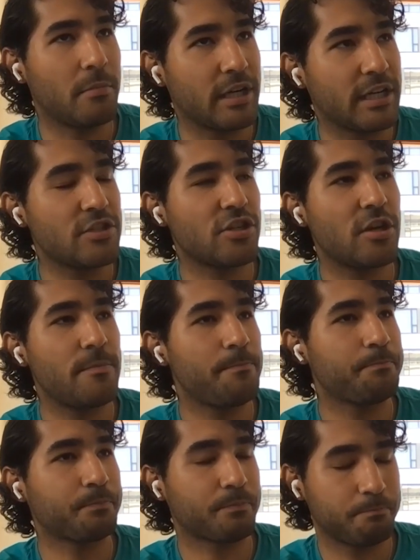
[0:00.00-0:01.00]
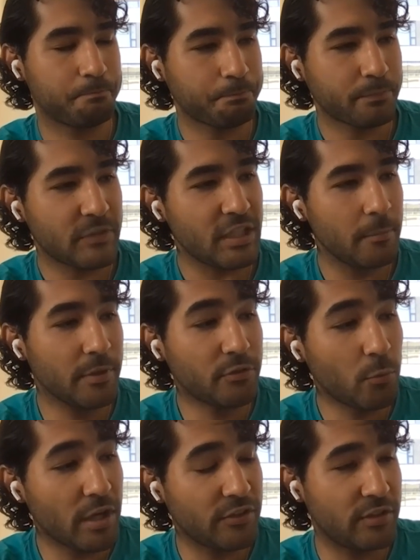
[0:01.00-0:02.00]
on market share,
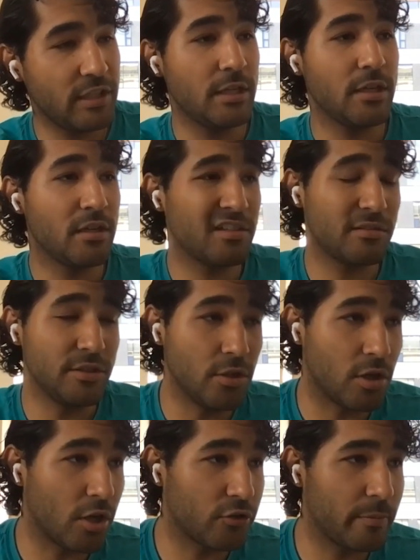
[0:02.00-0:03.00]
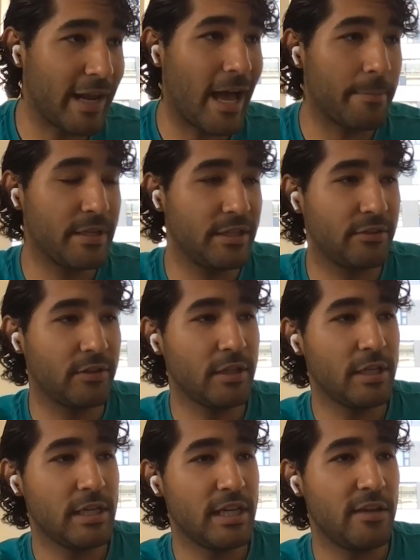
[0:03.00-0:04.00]
based on what I see, you know, customer happiness.
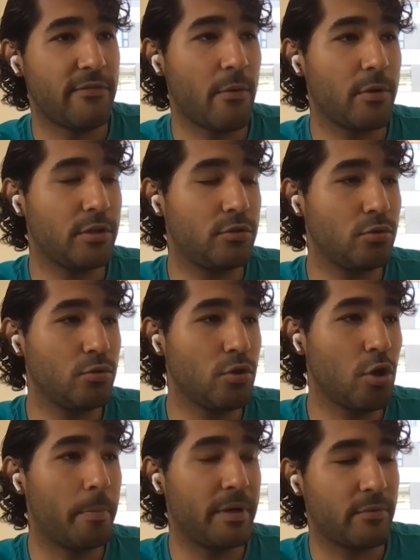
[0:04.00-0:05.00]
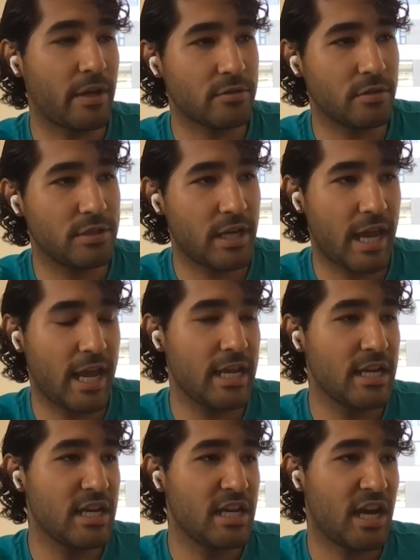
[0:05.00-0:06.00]
If I were to open a restaurant
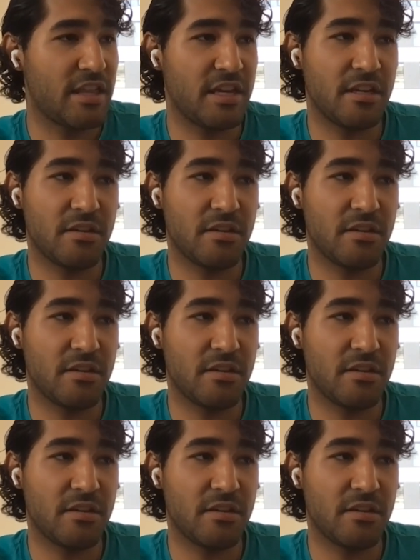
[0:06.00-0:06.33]
today, I